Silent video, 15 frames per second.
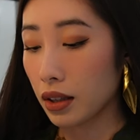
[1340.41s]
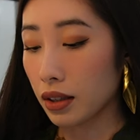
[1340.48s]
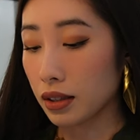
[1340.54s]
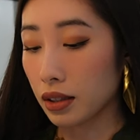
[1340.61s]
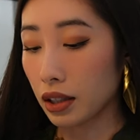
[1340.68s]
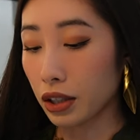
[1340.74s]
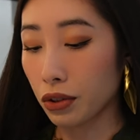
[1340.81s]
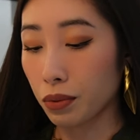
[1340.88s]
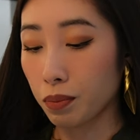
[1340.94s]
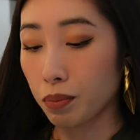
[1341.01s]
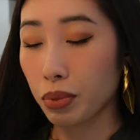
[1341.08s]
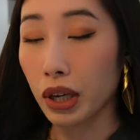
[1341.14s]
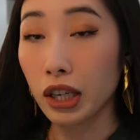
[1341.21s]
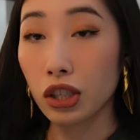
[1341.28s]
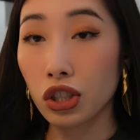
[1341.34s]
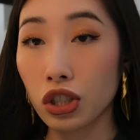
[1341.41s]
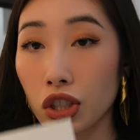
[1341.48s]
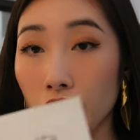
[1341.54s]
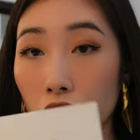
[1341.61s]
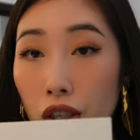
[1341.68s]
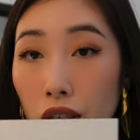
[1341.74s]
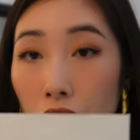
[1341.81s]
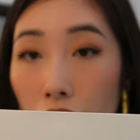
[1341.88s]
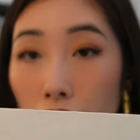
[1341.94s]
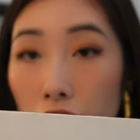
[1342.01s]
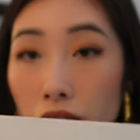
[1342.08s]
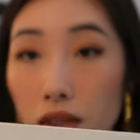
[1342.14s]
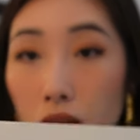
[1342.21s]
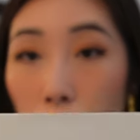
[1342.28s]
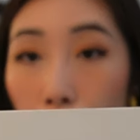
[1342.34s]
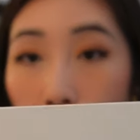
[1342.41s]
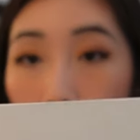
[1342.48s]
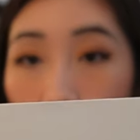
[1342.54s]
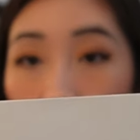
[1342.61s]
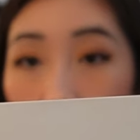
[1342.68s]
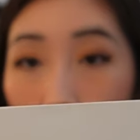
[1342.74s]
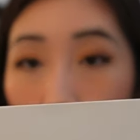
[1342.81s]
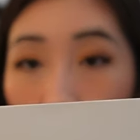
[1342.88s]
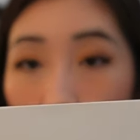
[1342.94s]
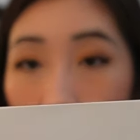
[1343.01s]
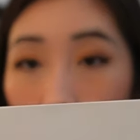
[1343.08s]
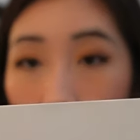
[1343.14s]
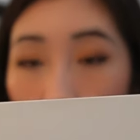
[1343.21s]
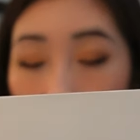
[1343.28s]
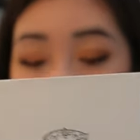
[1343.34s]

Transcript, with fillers: this little picture. It's pretty cute.